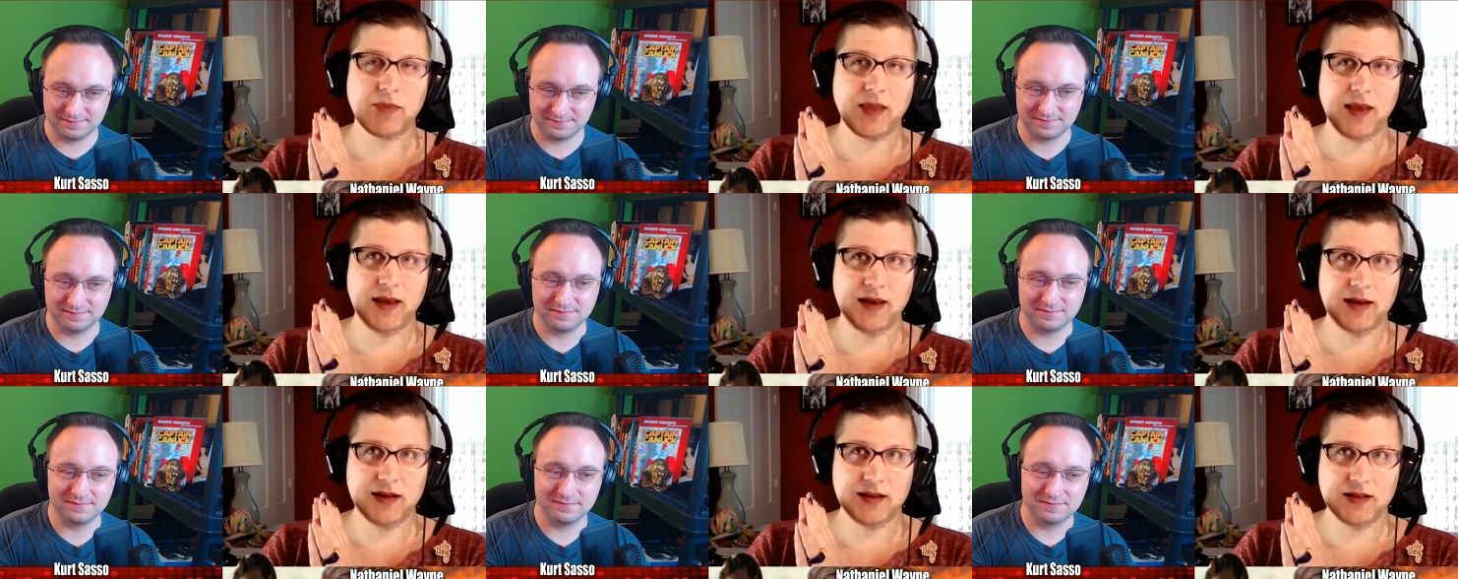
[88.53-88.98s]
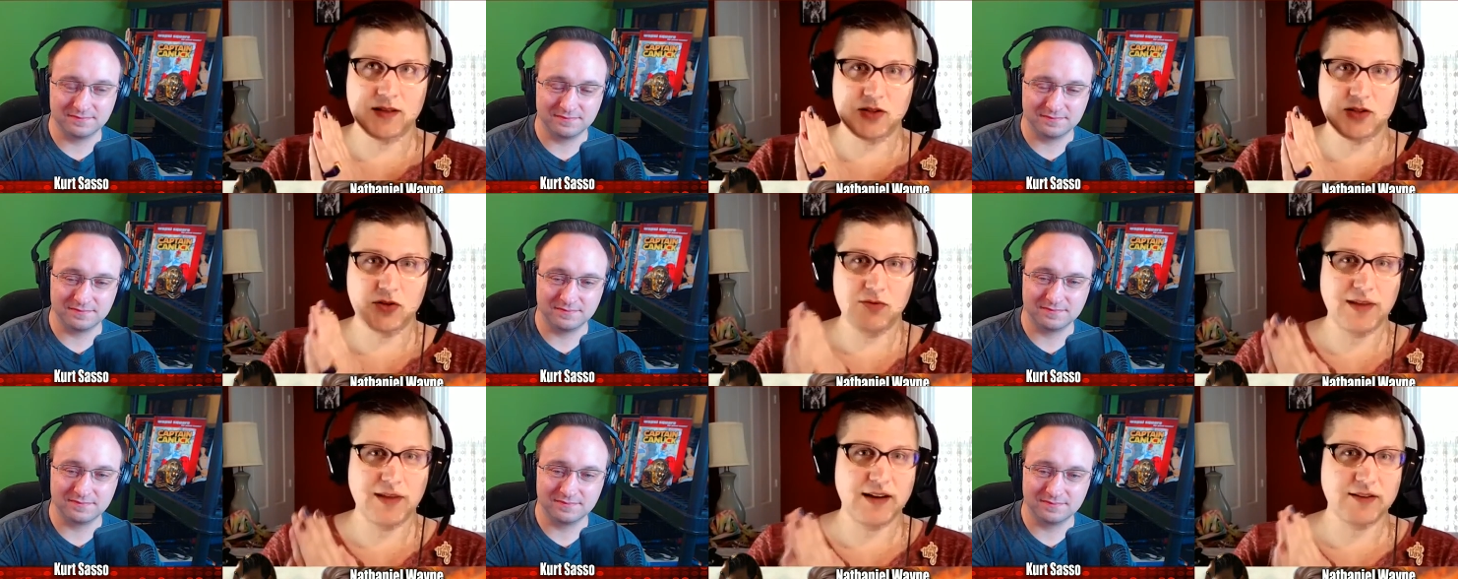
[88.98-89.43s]
Speaker 1: in
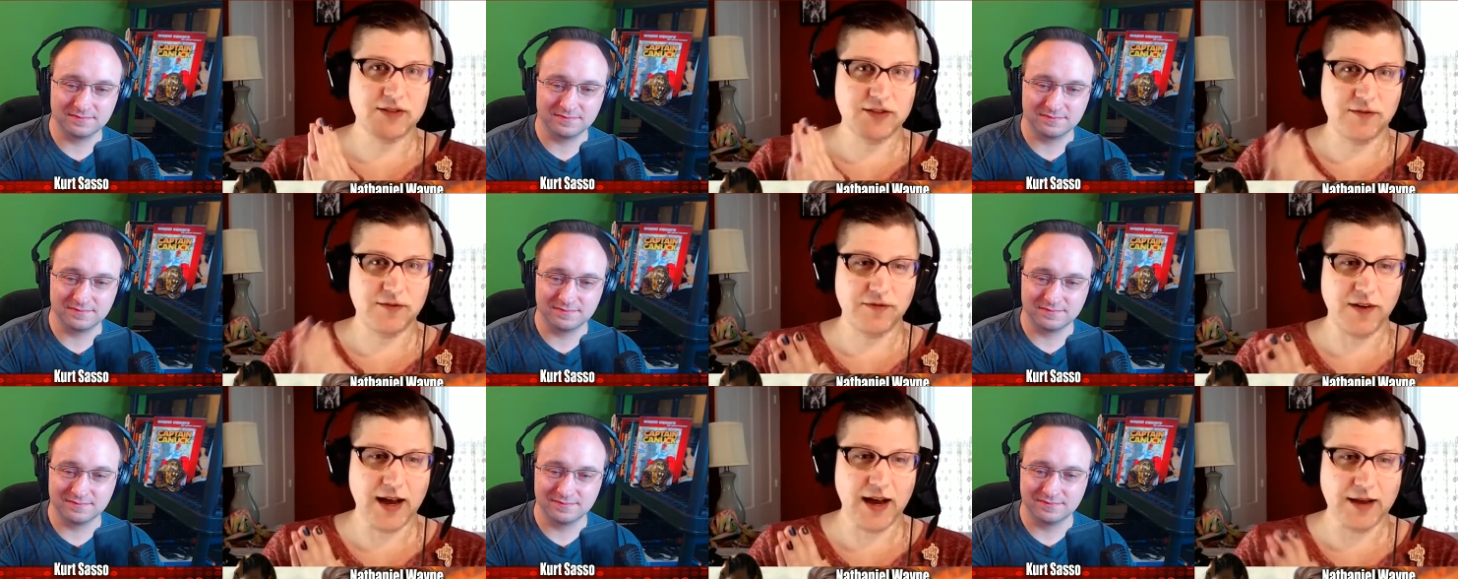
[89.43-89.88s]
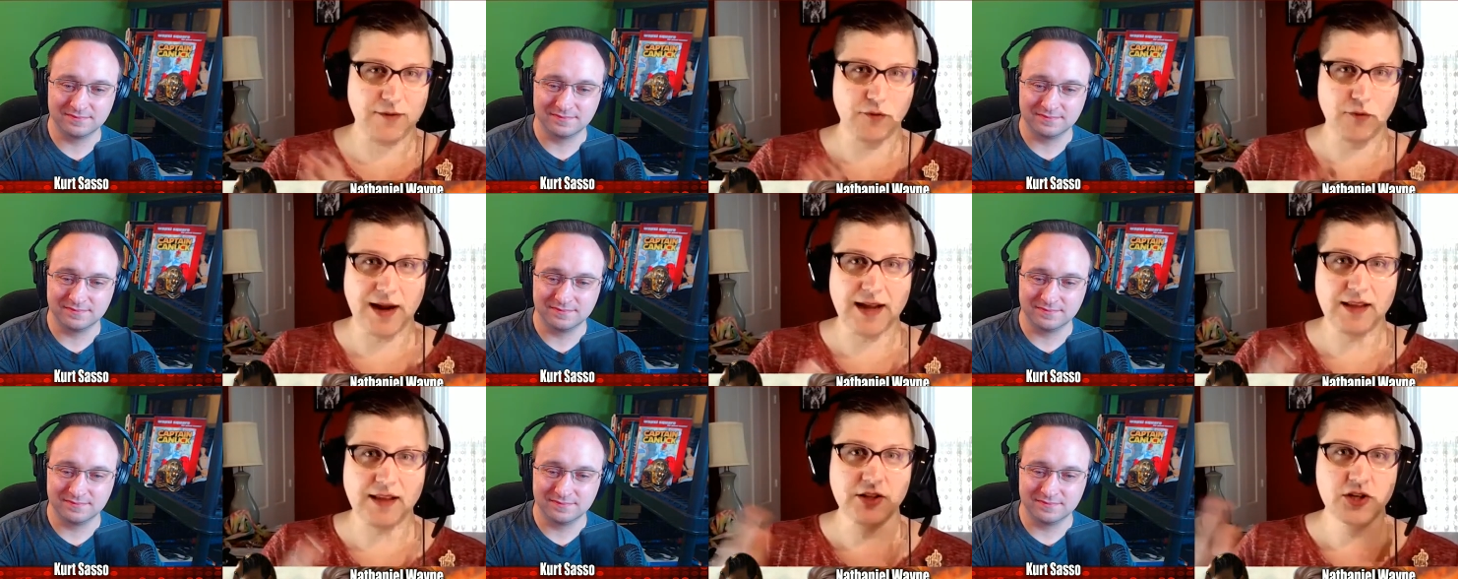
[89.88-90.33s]
2005,
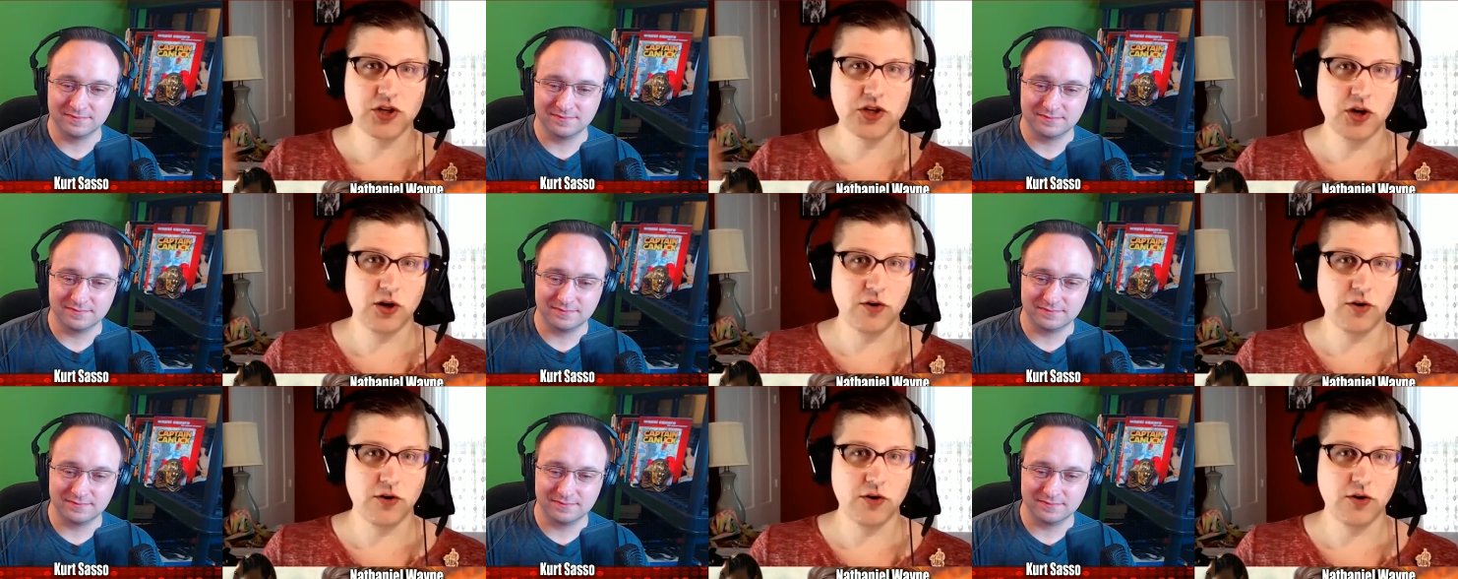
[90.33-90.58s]
ran the show